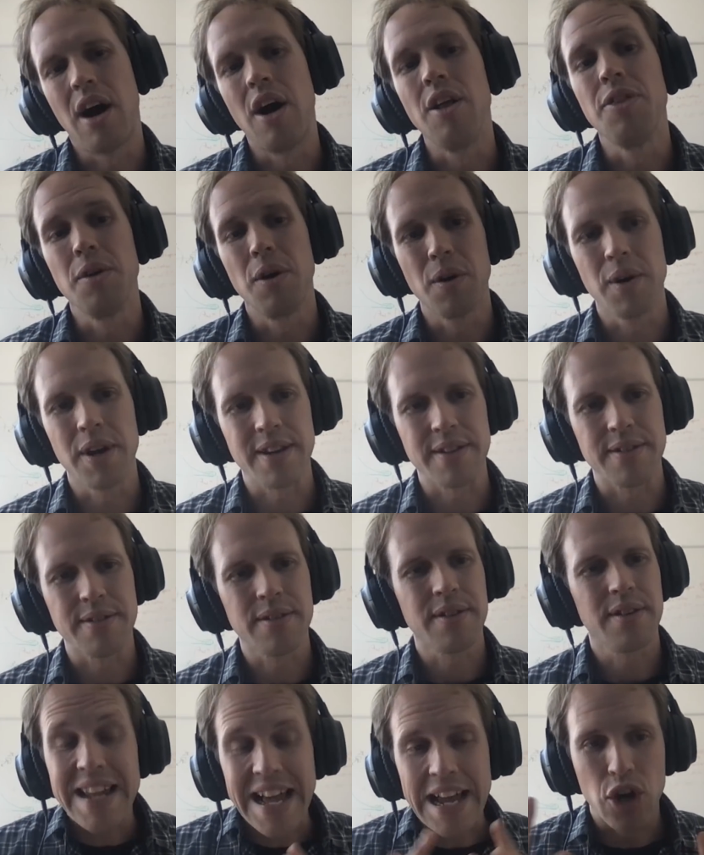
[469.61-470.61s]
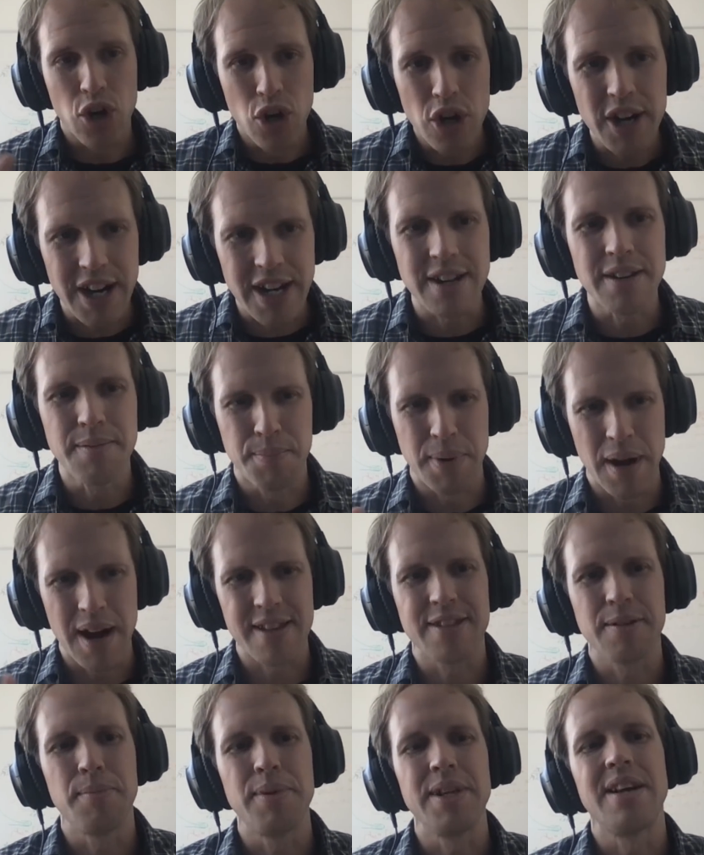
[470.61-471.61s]
unnoticed that could
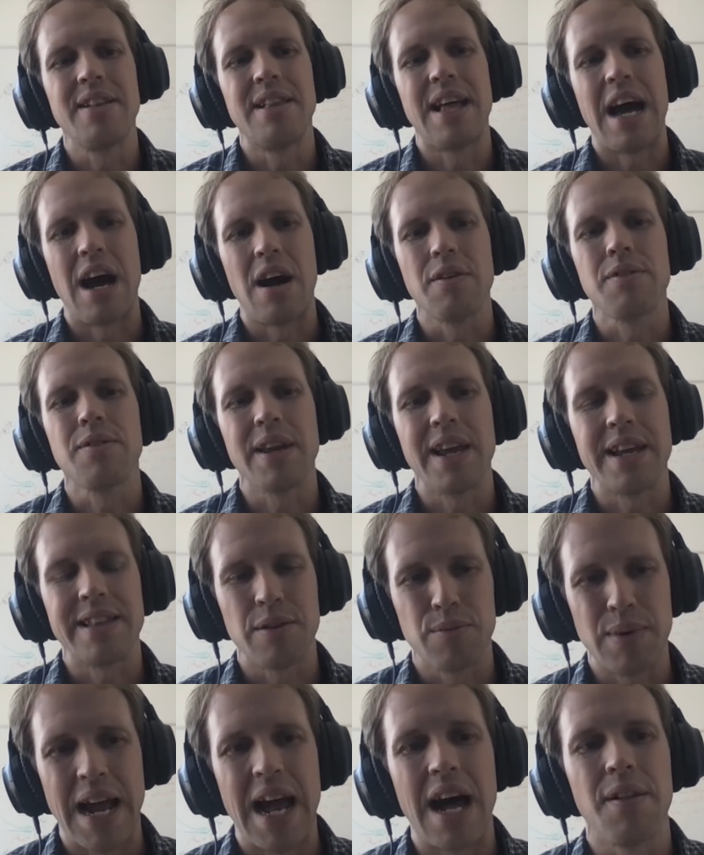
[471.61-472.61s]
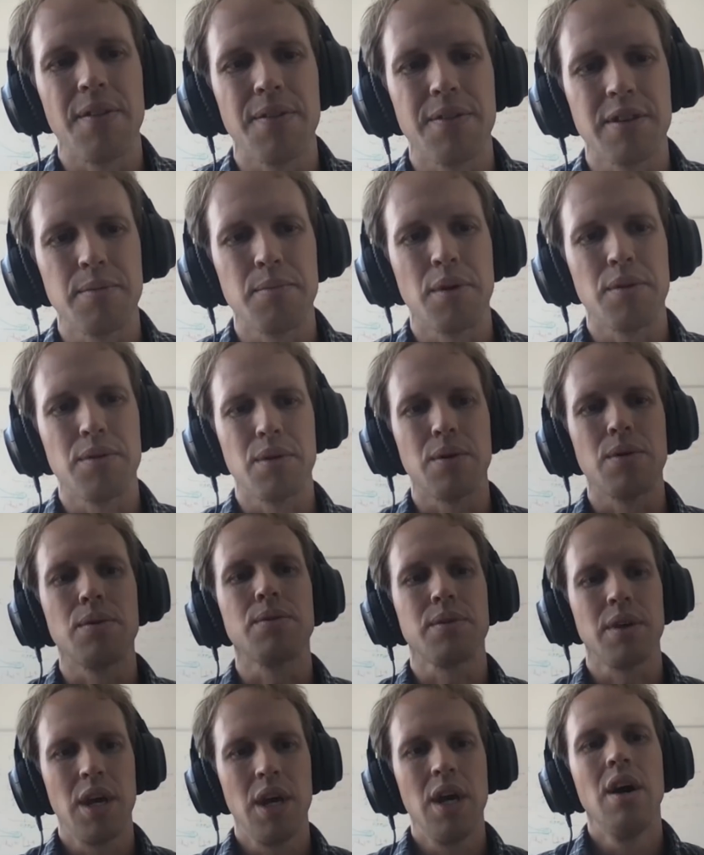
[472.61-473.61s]
possibly allow to get around some of
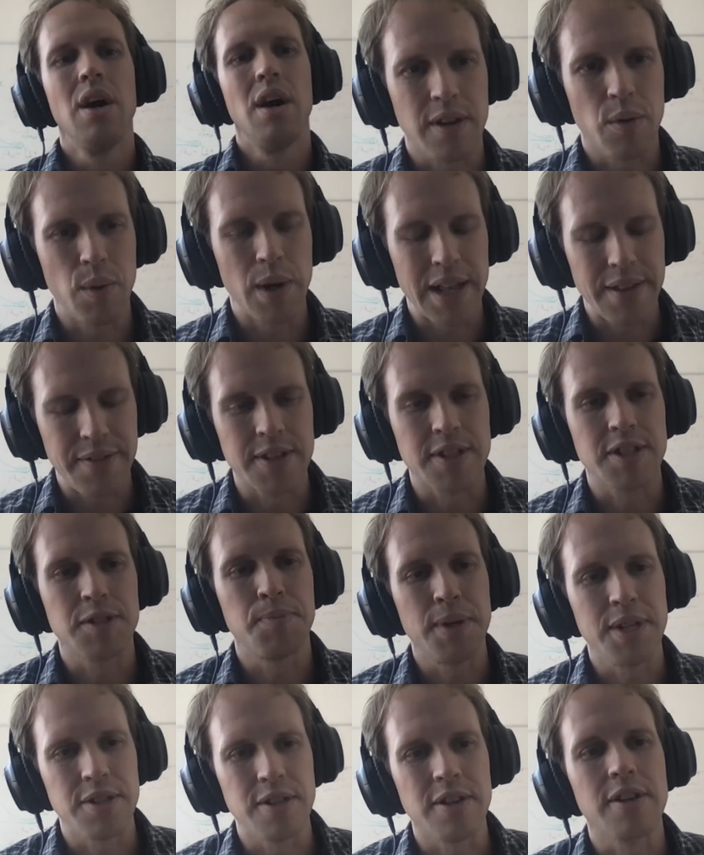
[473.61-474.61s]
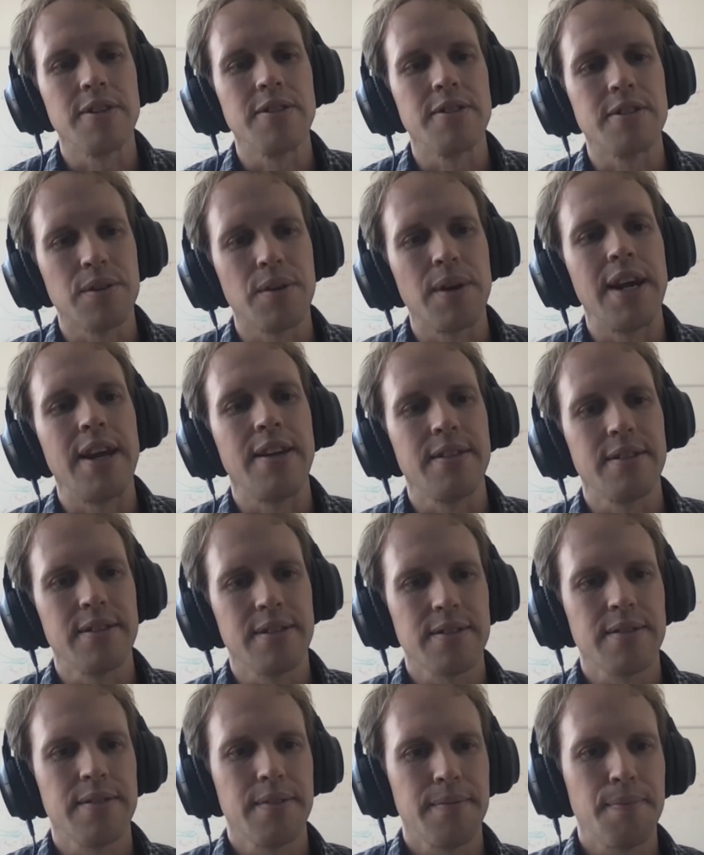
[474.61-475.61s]
those relative species constraints.